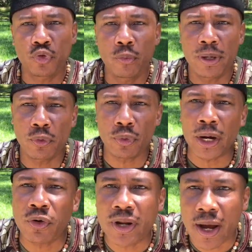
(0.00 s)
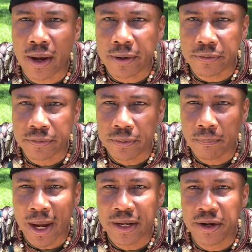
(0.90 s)
to be recognized
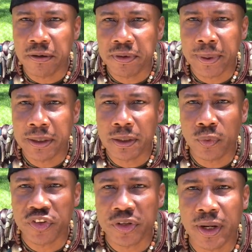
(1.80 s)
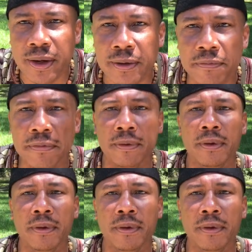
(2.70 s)
by the government in which they live